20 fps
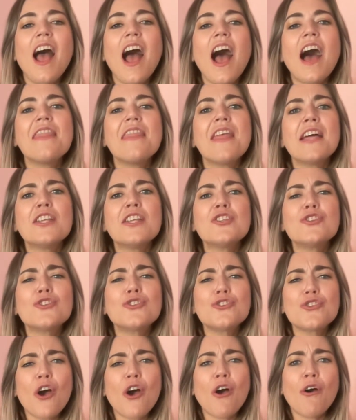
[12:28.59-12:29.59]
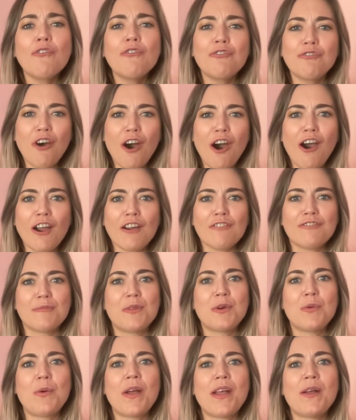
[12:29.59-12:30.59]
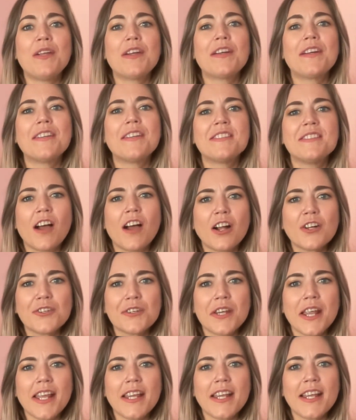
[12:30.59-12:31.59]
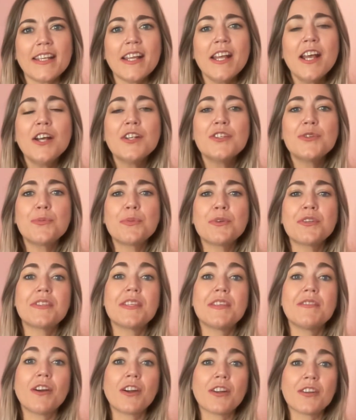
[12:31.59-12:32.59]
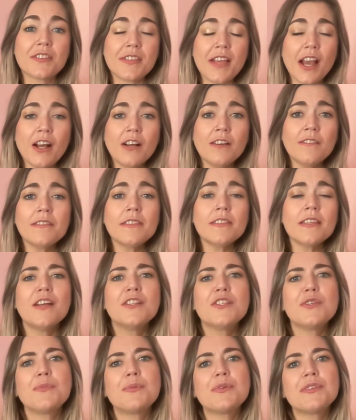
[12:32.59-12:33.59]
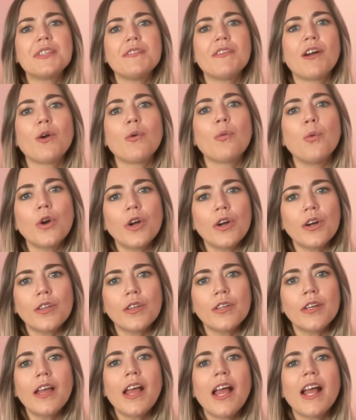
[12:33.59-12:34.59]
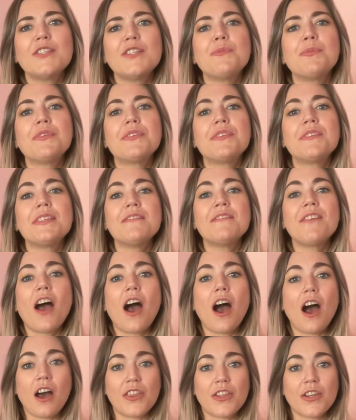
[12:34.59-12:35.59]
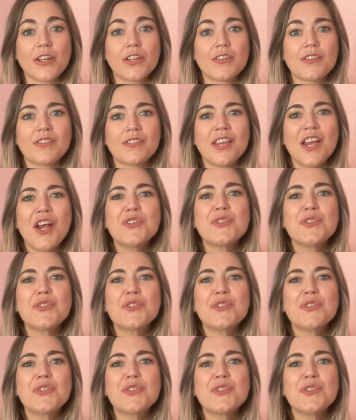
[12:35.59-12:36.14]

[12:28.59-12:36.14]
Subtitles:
And that is so far from the way we are indoctrinated to perceive ourselves, to perceive our world, and to perceive others.